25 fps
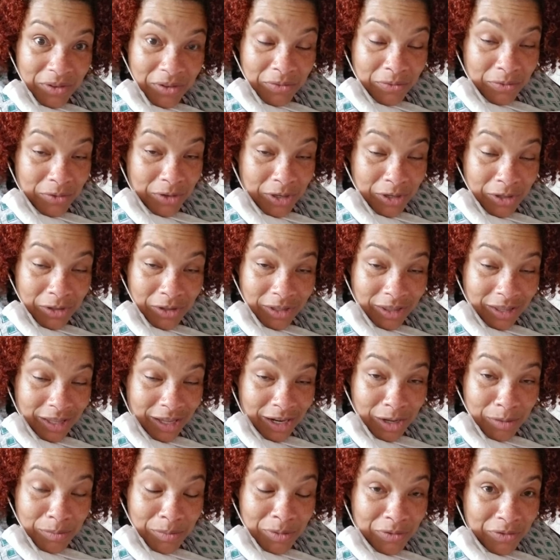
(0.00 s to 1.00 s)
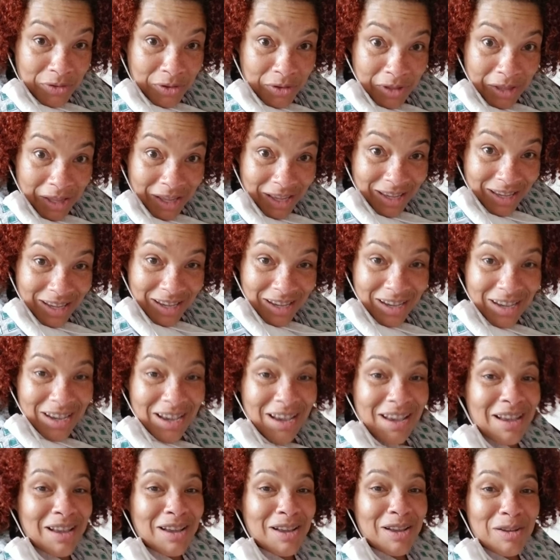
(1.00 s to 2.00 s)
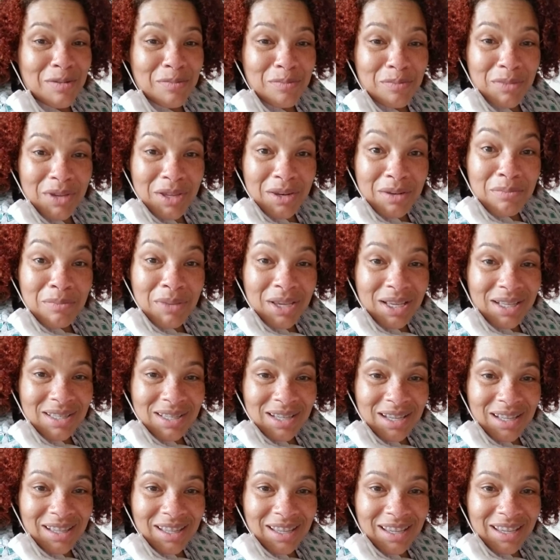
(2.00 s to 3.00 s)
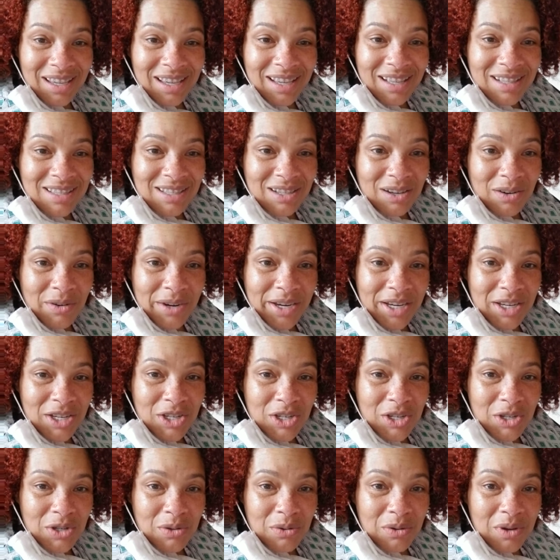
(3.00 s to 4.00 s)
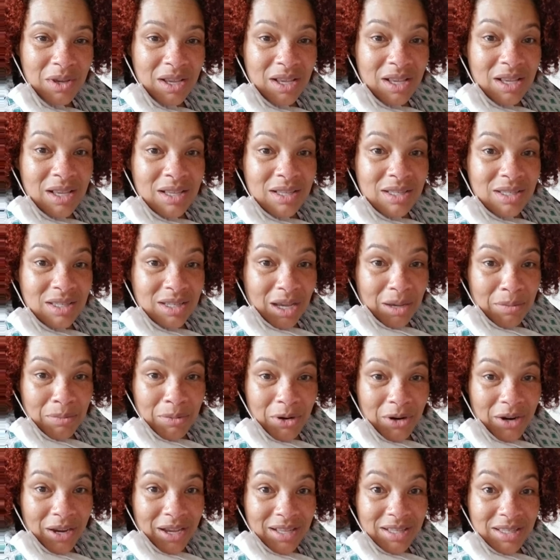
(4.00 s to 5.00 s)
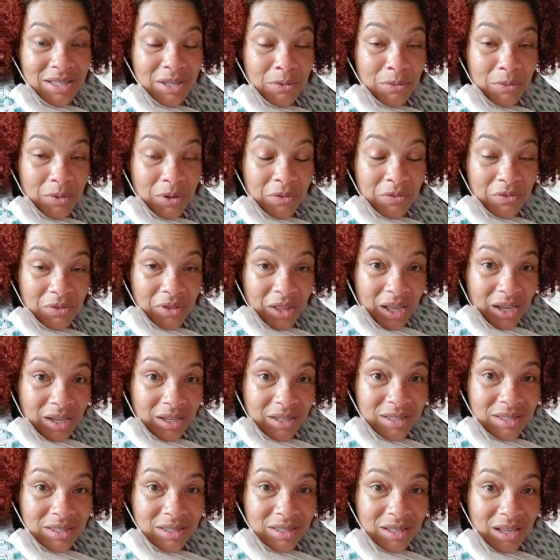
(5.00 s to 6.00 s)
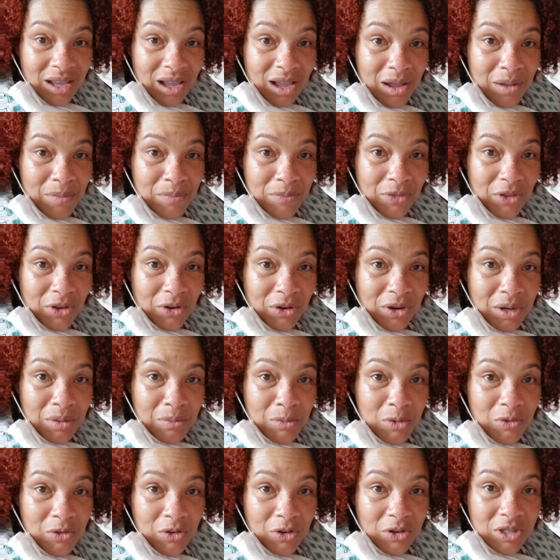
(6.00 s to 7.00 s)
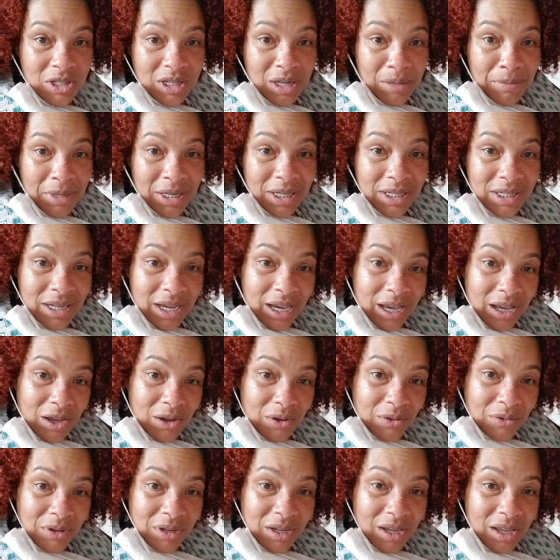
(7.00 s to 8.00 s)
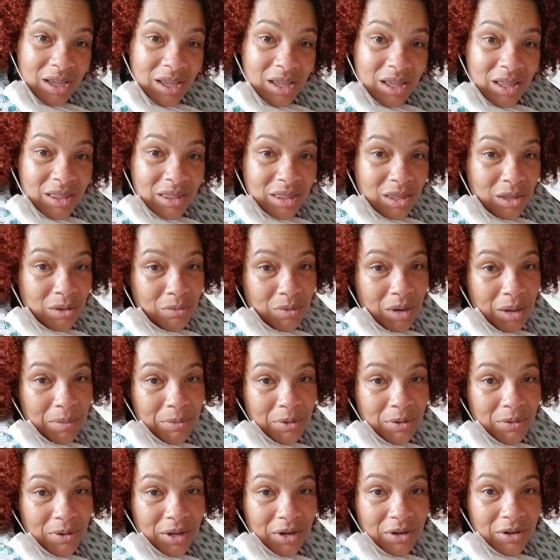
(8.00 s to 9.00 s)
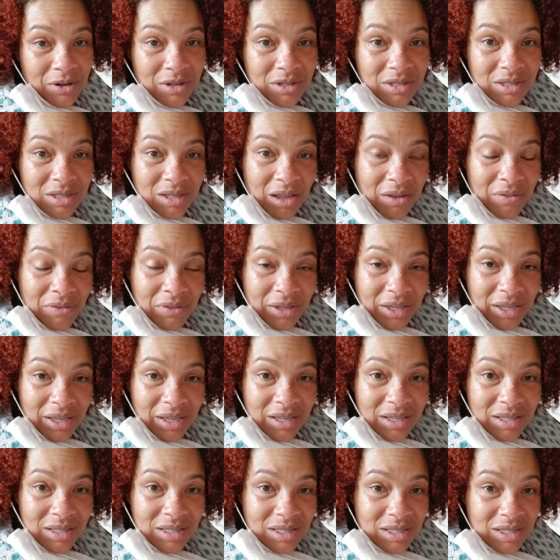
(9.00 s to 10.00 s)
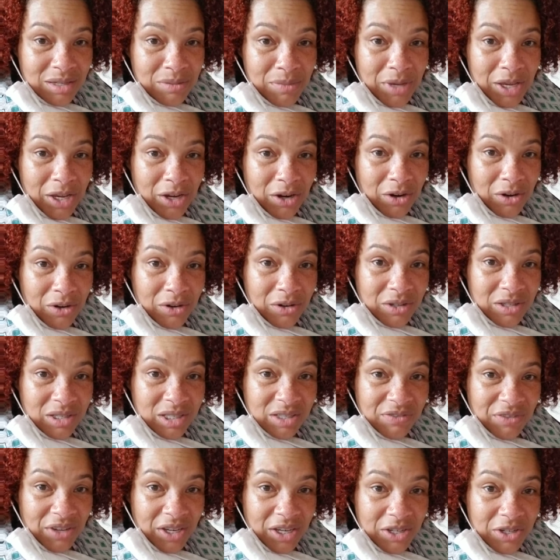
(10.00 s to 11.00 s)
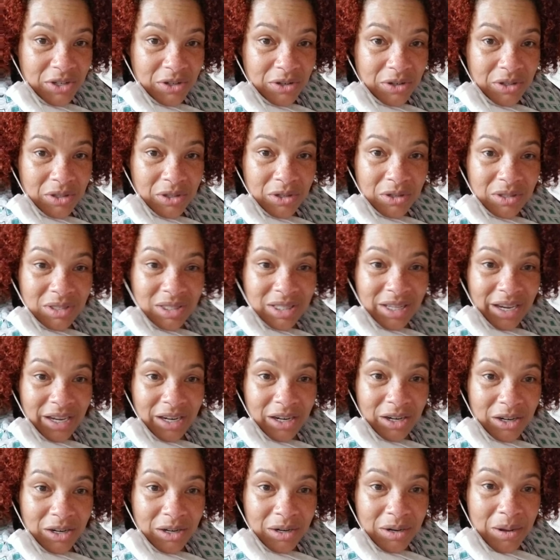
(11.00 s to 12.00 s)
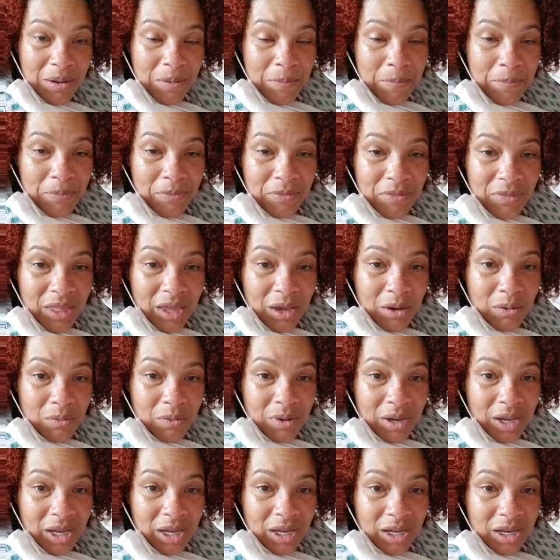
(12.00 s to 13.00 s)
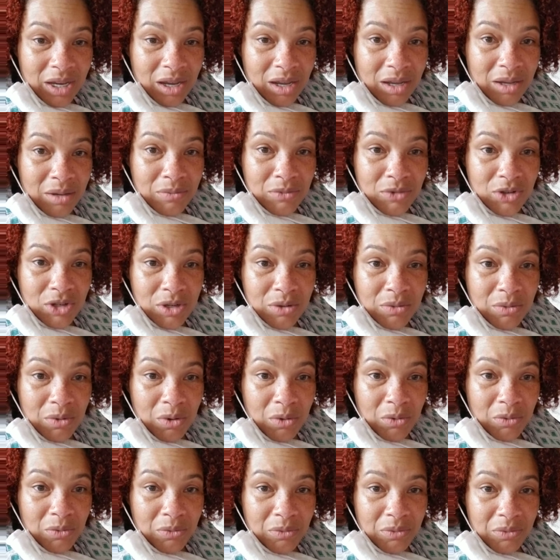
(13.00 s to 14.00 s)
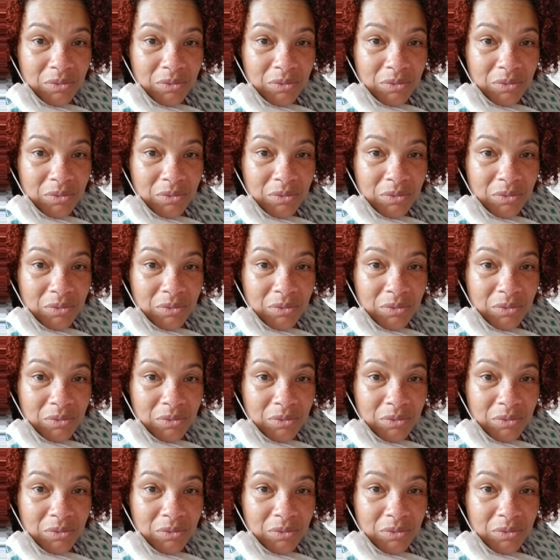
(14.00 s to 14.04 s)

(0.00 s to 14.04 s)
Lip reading: free to look that up if you like. But basically, it's going to stop her acid reflux. They're going to move her stomach down. They'll wrap it around her esophagus to make her sphincter a little tighter. That way, she won't